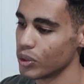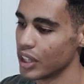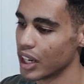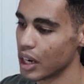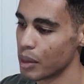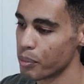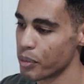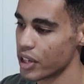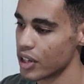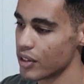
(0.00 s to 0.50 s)
that
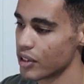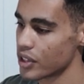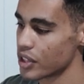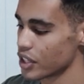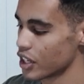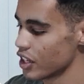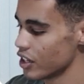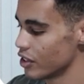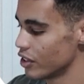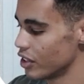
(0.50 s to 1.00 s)
appears
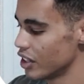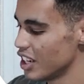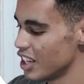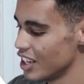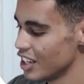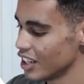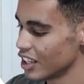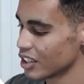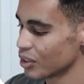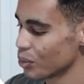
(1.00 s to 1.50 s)
here,
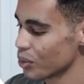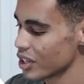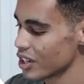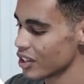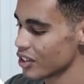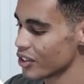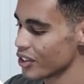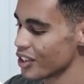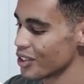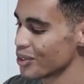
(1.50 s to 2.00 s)
and we are
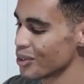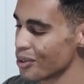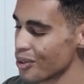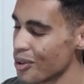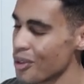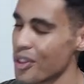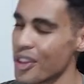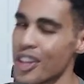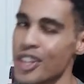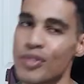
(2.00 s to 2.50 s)
going to
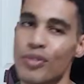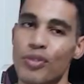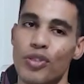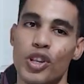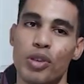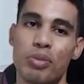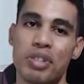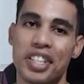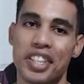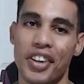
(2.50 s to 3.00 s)
do this
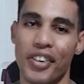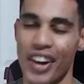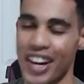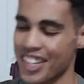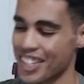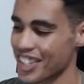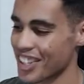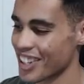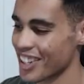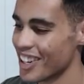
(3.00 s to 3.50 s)
from
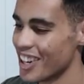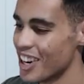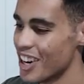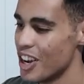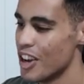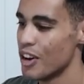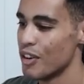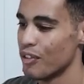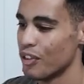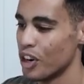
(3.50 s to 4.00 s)
scratch,
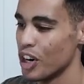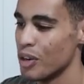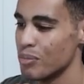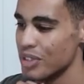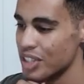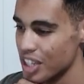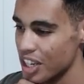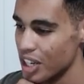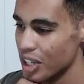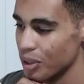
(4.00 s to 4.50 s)
from
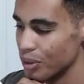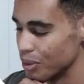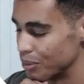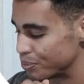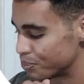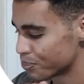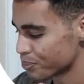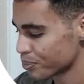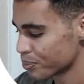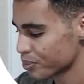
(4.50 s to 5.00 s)
zero.
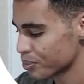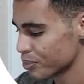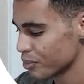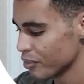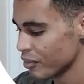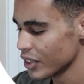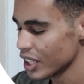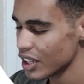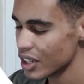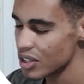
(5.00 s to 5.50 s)

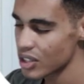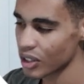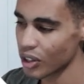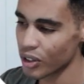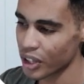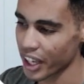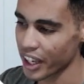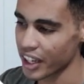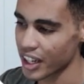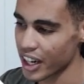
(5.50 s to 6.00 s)
So
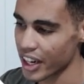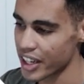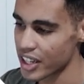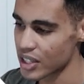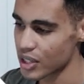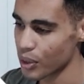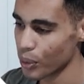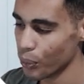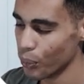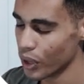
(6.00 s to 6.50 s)
okay
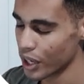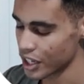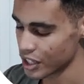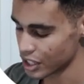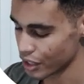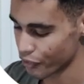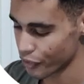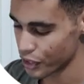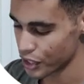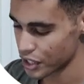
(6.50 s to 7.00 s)
guys, what is
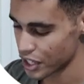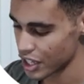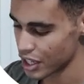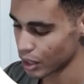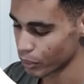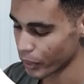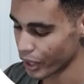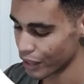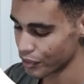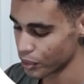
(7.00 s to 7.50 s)
the first thing that
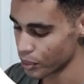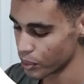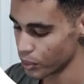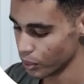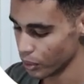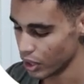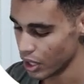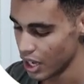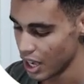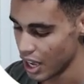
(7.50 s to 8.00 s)
we have to do?
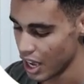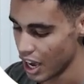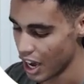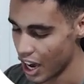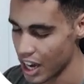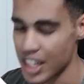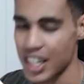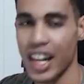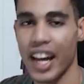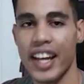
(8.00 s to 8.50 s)

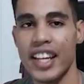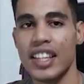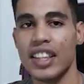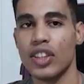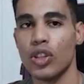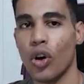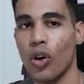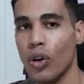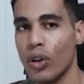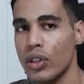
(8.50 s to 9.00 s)
As I
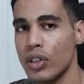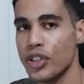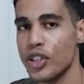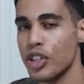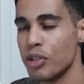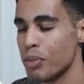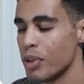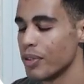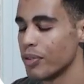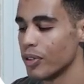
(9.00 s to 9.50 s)
told
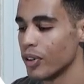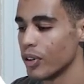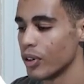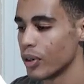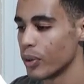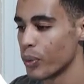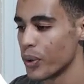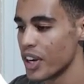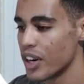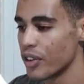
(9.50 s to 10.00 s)
you before,
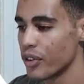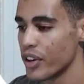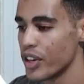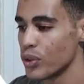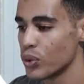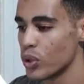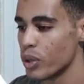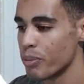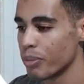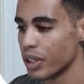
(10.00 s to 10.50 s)
we are going
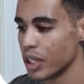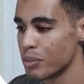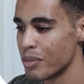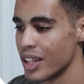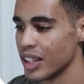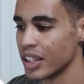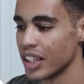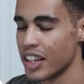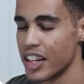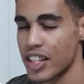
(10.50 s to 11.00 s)
to
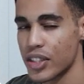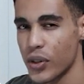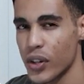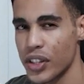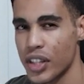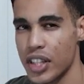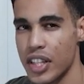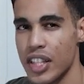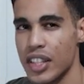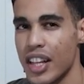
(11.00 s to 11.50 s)
implement a
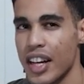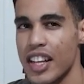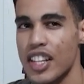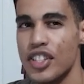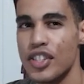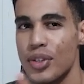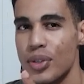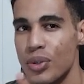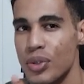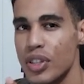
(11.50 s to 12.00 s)
strategy that is
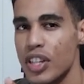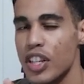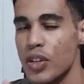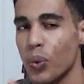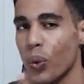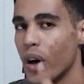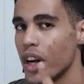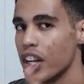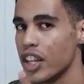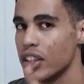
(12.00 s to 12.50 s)
using
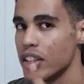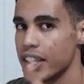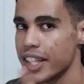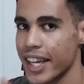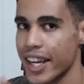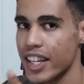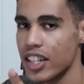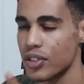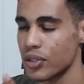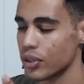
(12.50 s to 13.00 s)
one
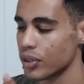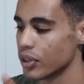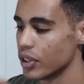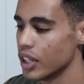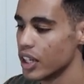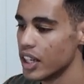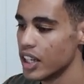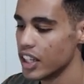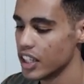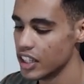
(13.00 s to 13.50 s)
indicator,
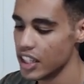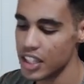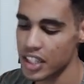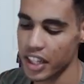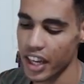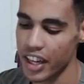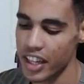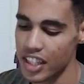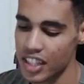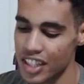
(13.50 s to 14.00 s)
in this
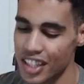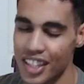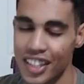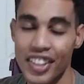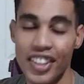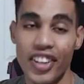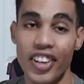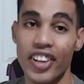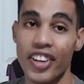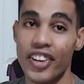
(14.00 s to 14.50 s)
case
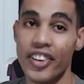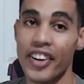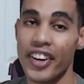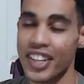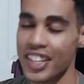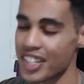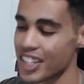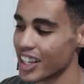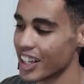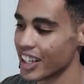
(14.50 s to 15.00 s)
the
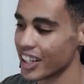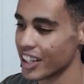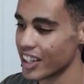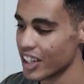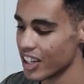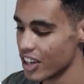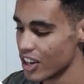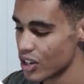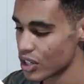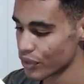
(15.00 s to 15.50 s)
RSI.
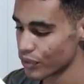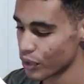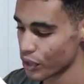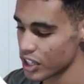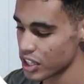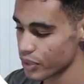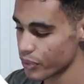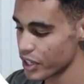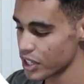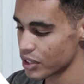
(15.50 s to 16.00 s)
So for
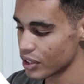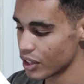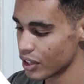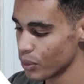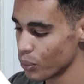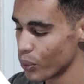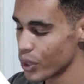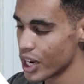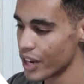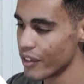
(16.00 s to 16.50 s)
this reason,
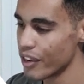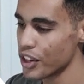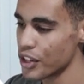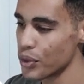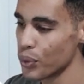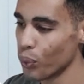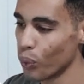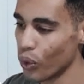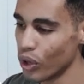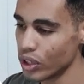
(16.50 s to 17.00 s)
whenever
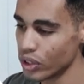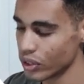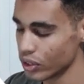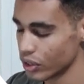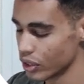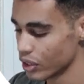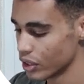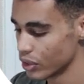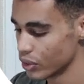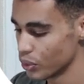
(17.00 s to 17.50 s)
you want
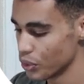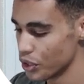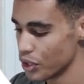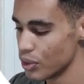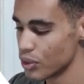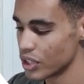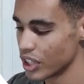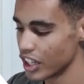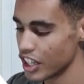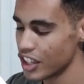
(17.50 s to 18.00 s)
to
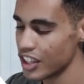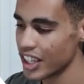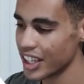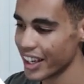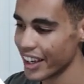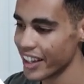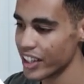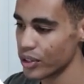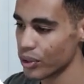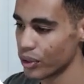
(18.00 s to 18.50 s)
use an
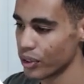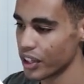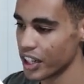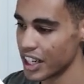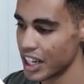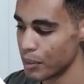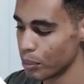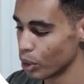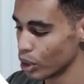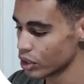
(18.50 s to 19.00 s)
indicator in
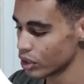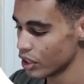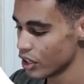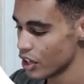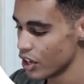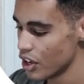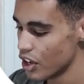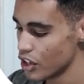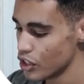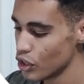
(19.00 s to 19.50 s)
a bot,
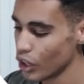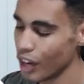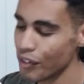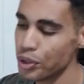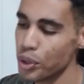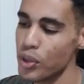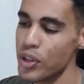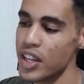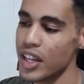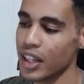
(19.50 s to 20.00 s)
you have
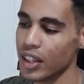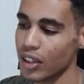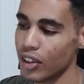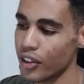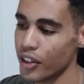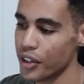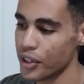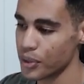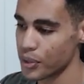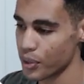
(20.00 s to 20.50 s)
to
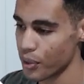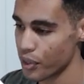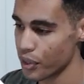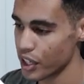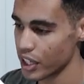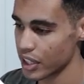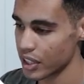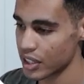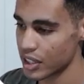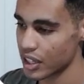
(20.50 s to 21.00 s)
declare two
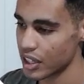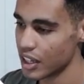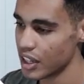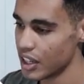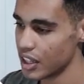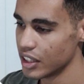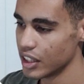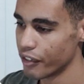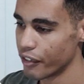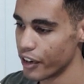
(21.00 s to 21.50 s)
things.
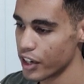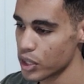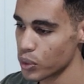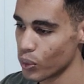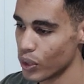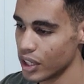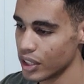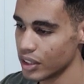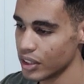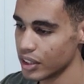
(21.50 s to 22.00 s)
The first
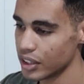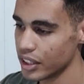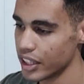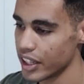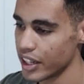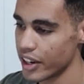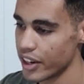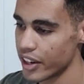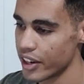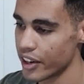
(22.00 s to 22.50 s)
one, the
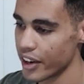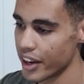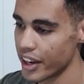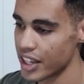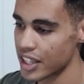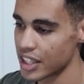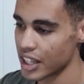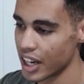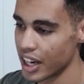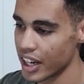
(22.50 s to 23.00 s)

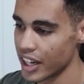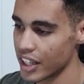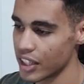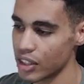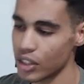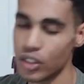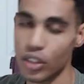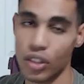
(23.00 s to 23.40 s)
RSI